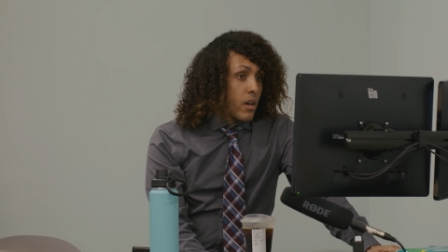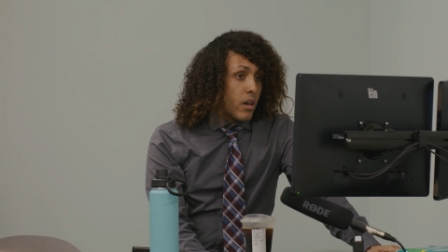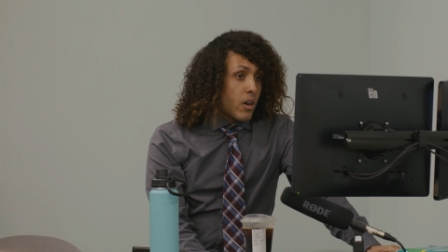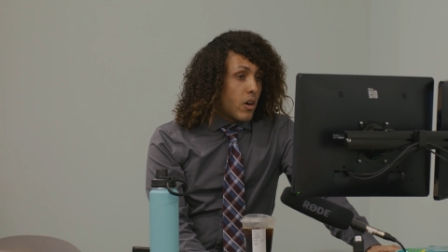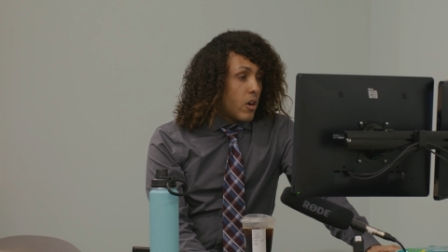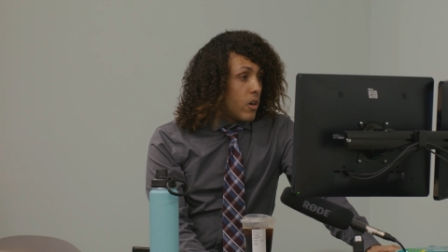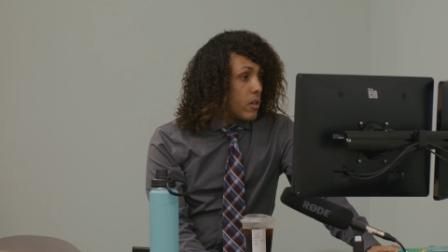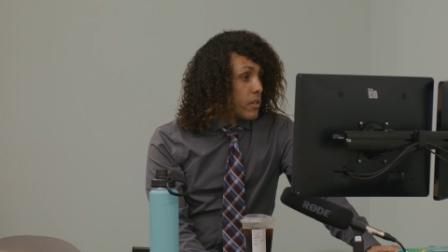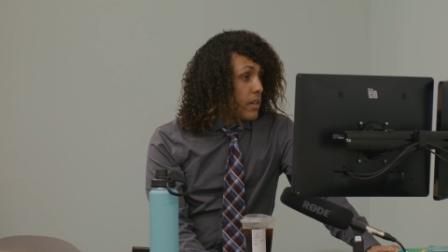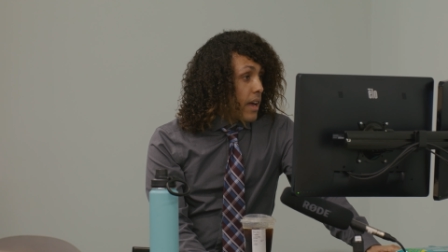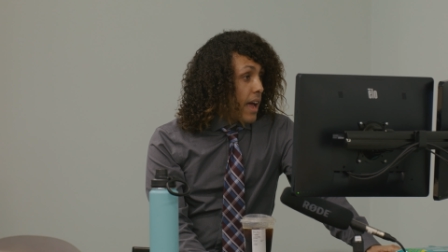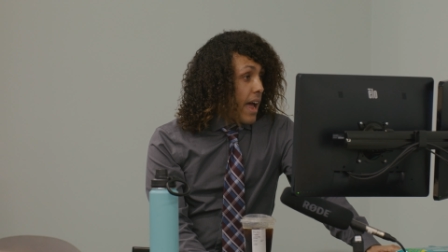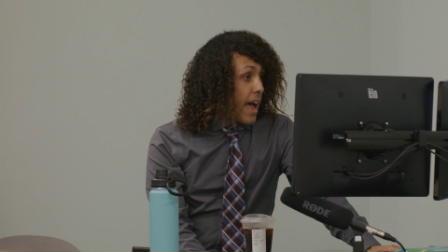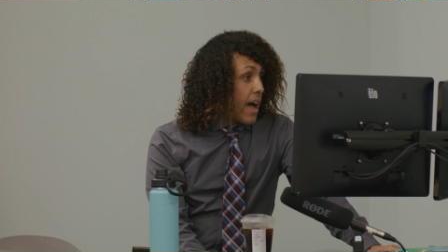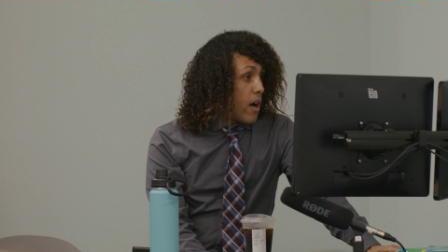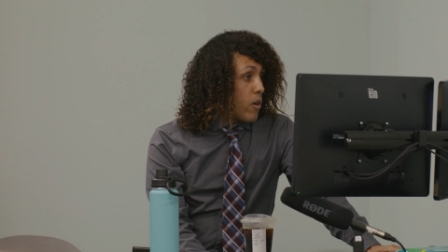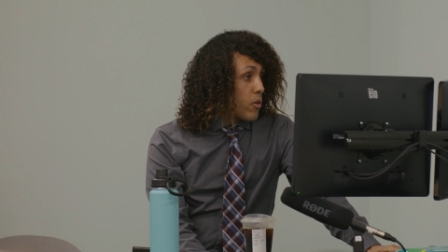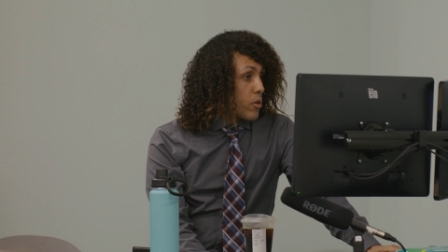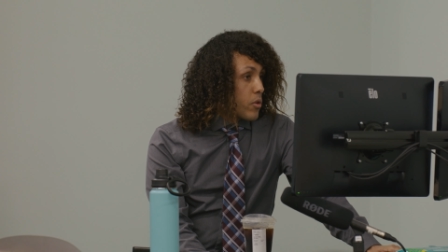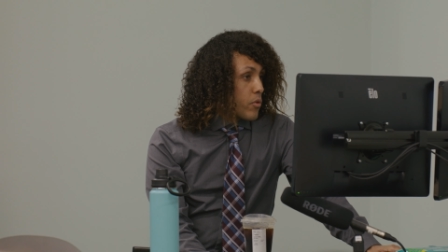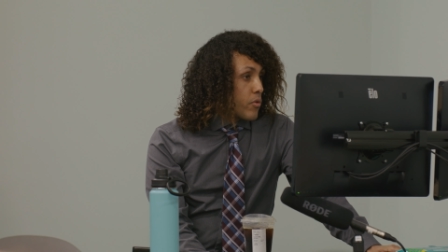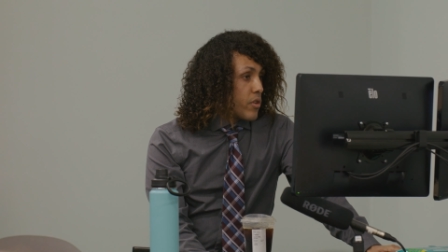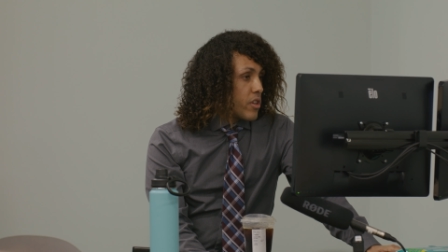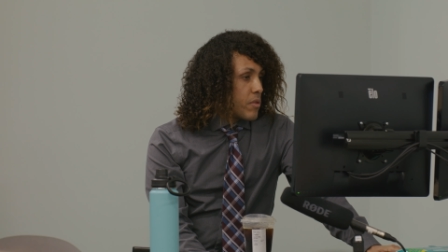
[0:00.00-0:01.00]
called
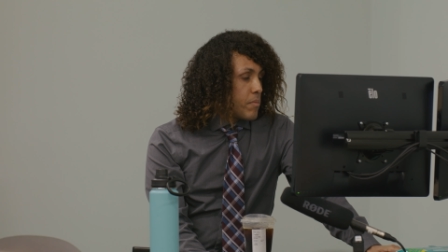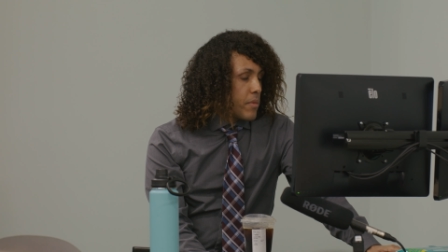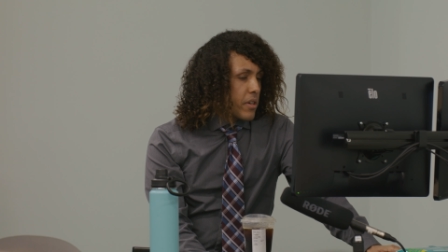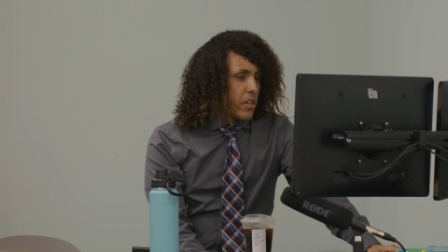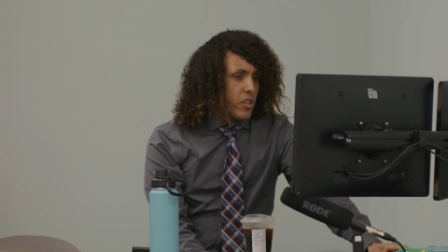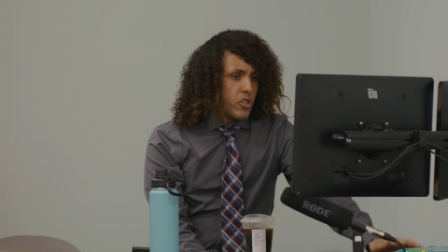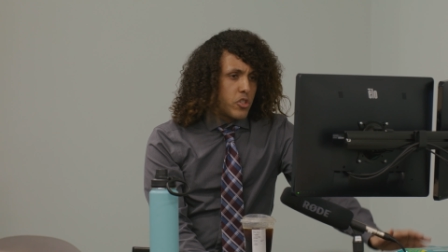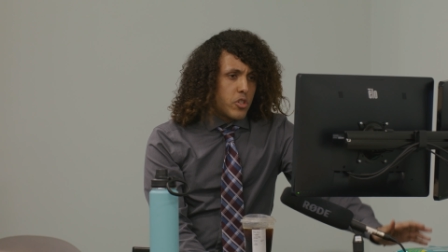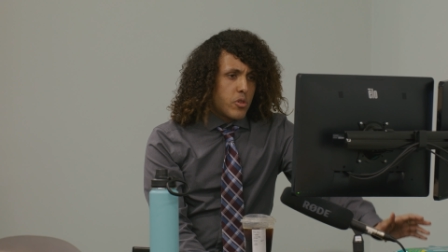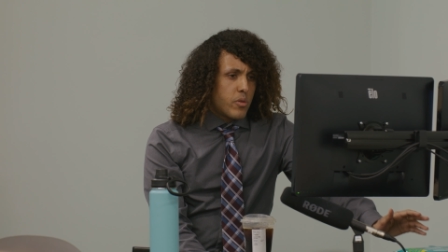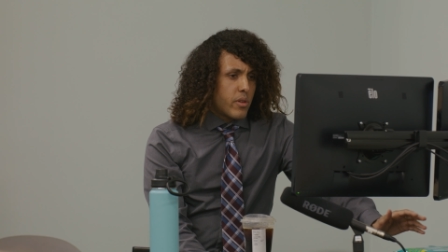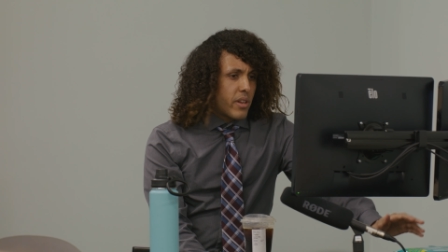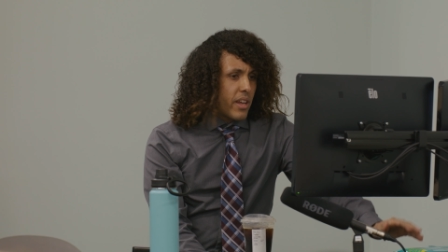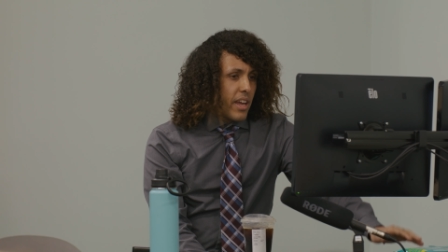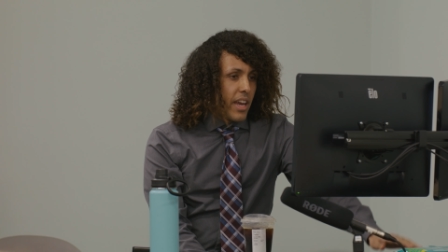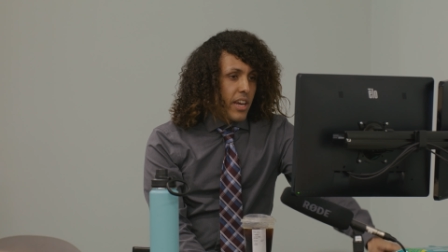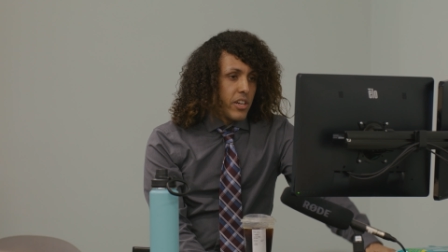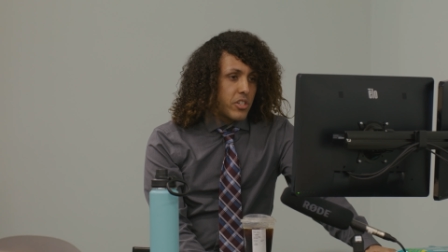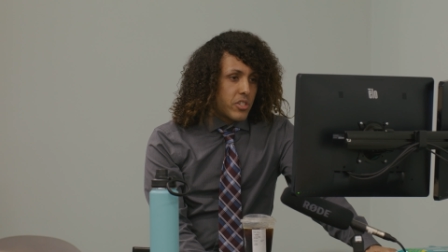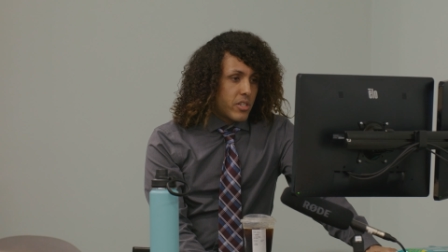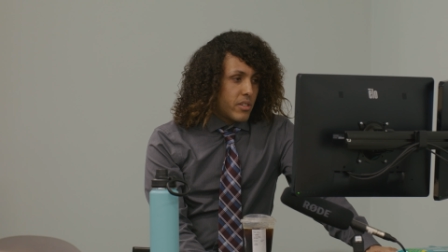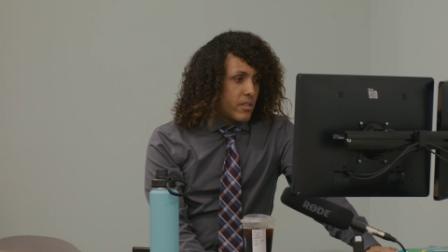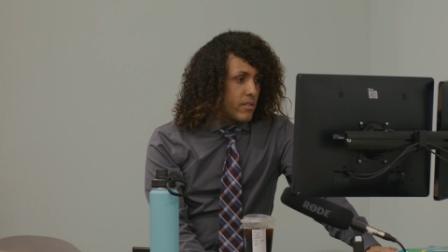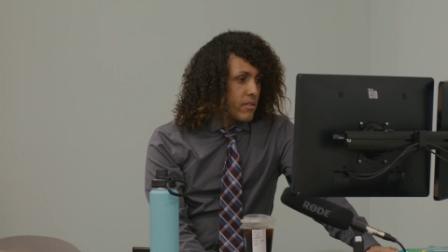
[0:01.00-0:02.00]
algorithmic
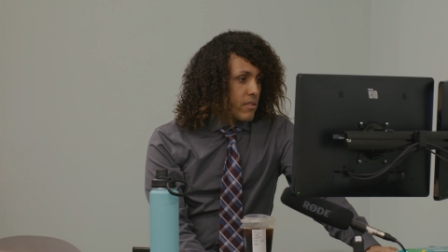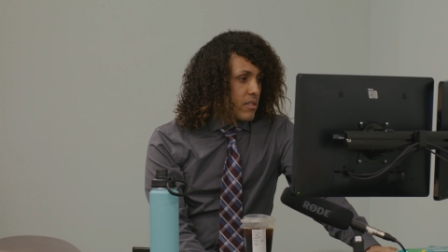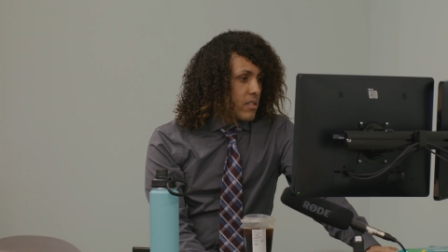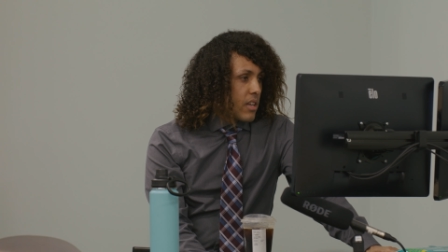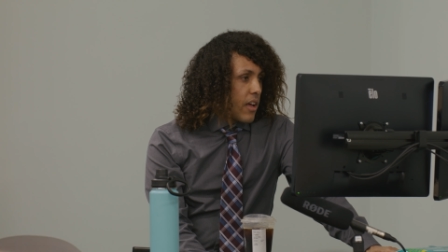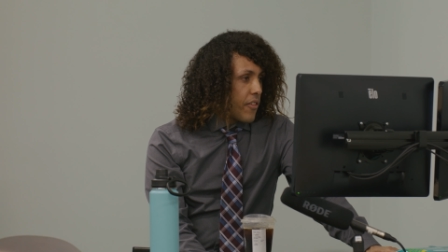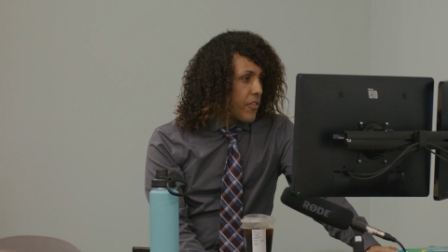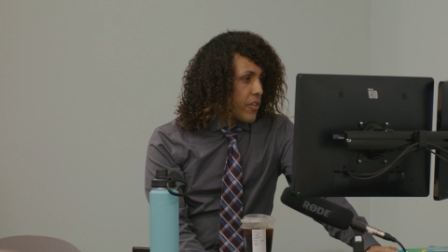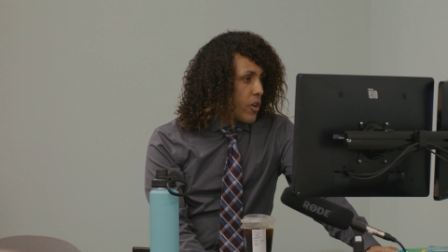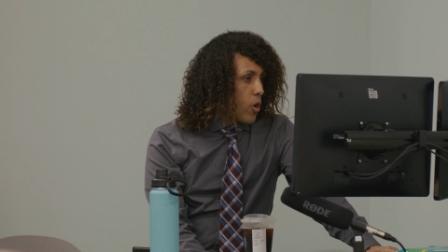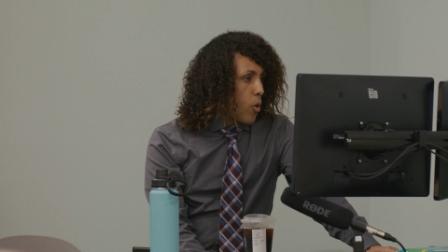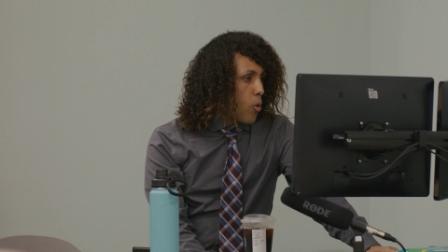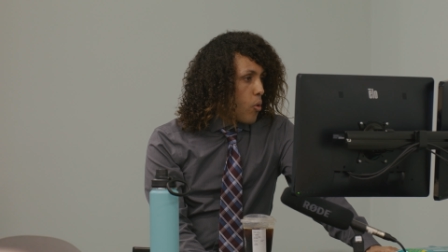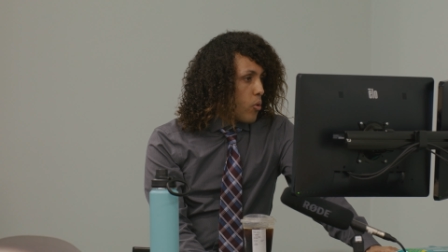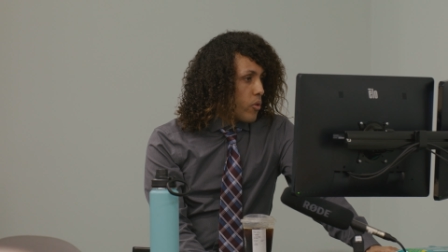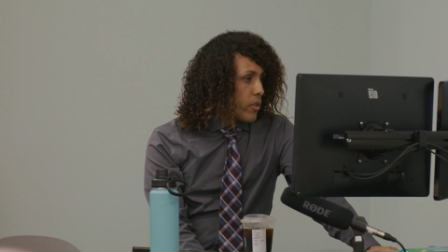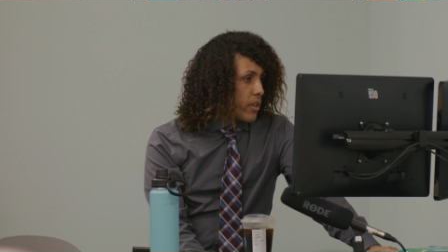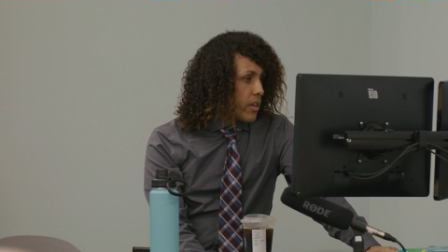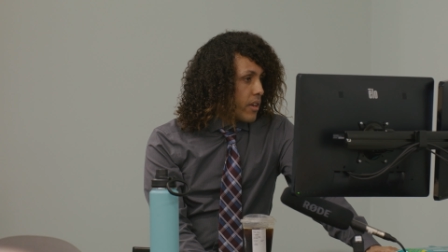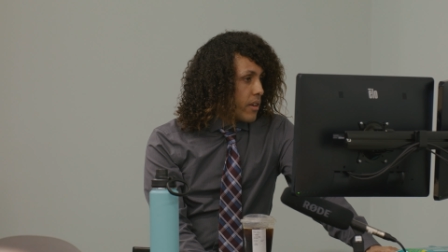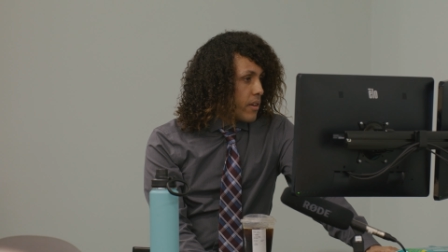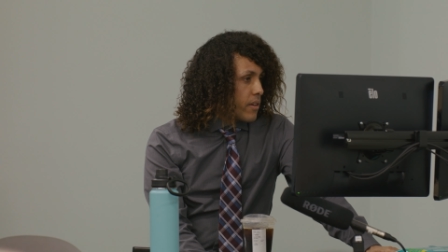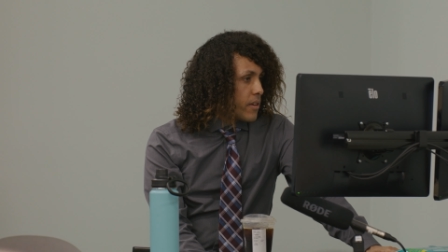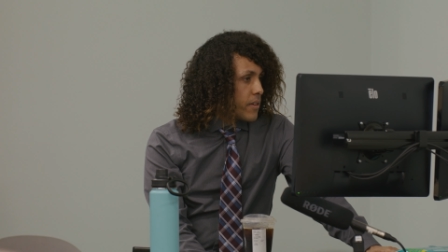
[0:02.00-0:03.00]
adjudication. It's not the
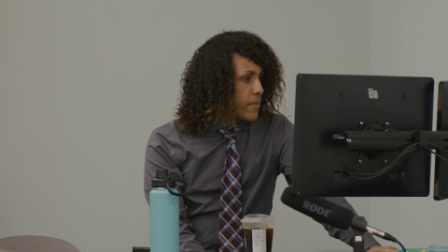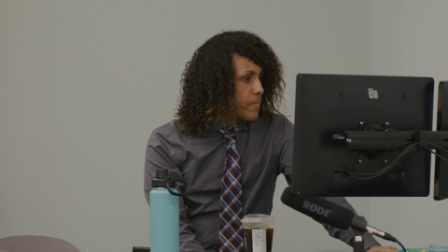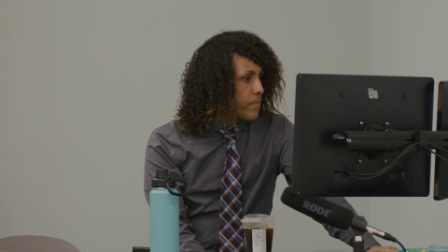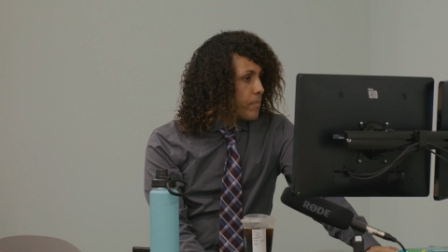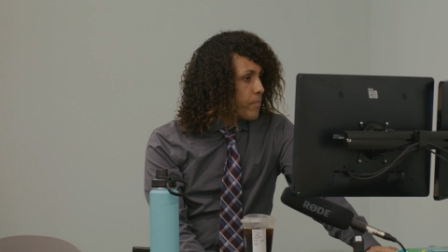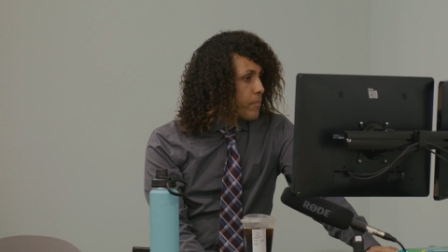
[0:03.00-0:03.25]
only